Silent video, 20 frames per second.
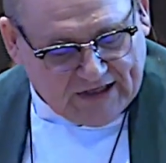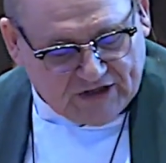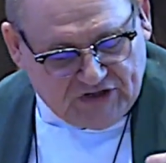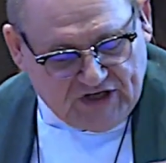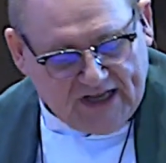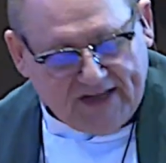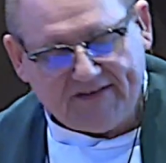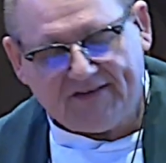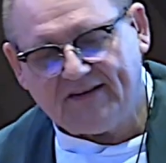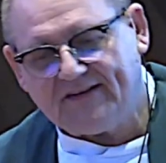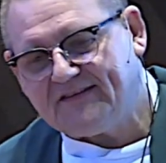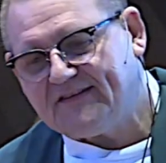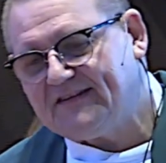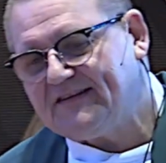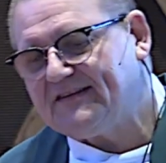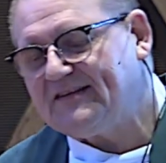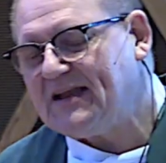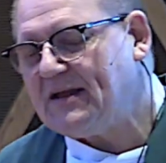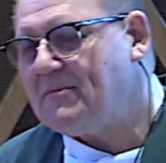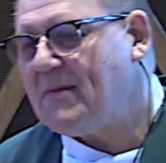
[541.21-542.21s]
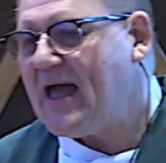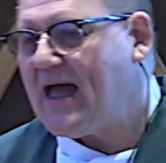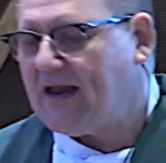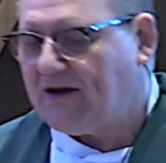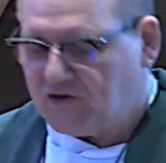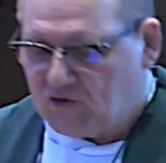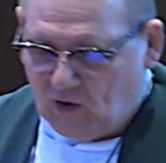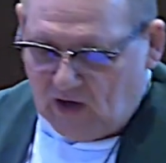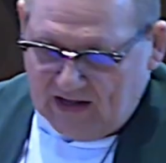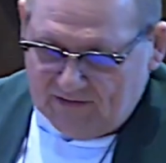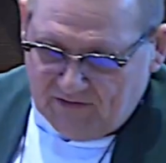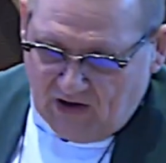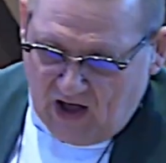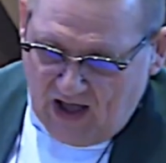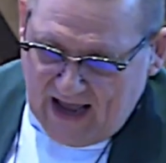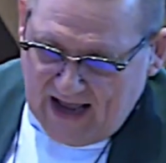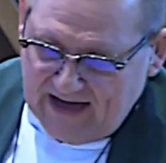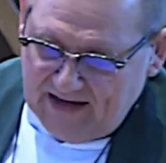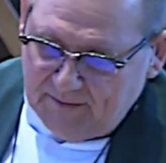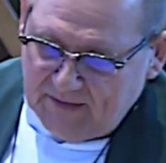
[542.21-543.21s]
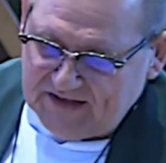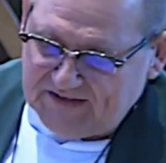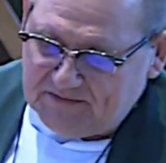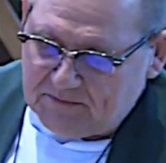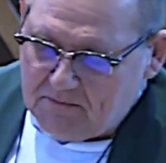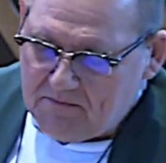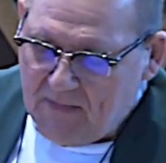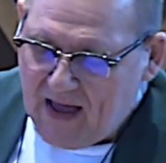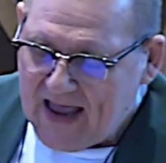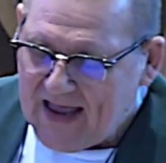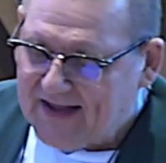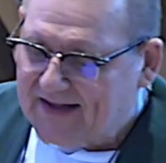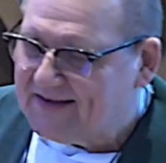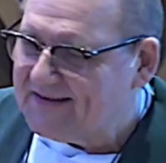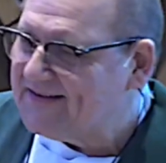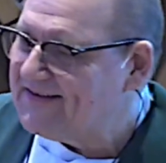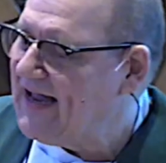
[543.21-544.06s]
Jesus' demand to love our enemies makes